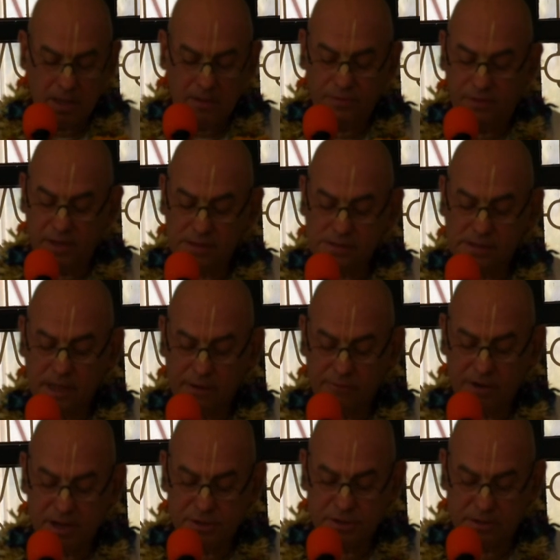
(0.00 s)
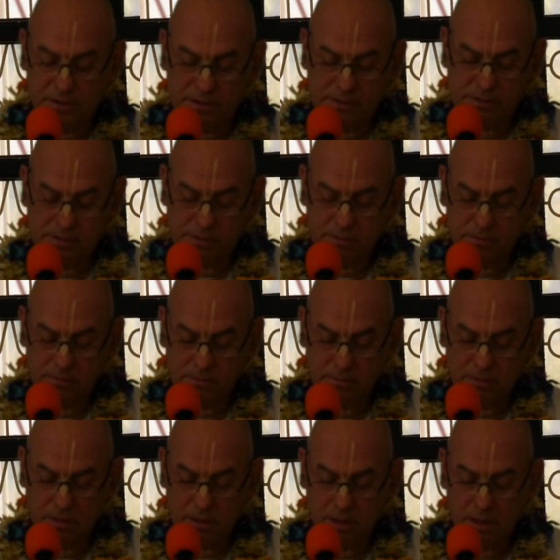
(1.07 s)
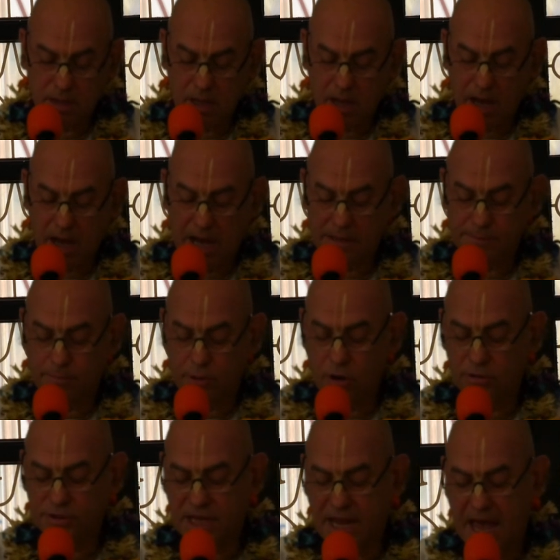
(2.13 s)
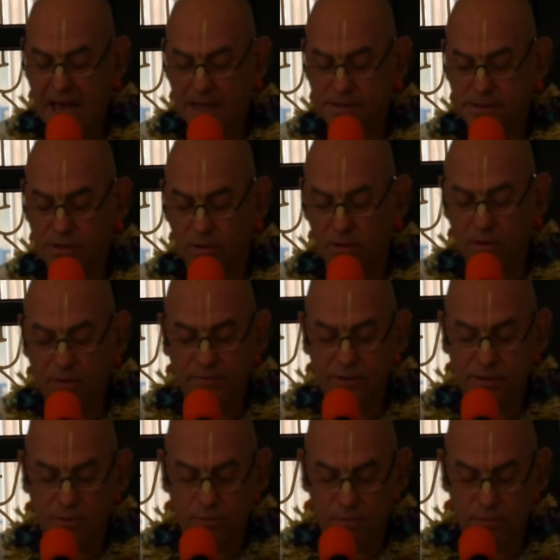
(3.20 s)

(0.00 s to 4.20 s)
These narrations are broadcast all over the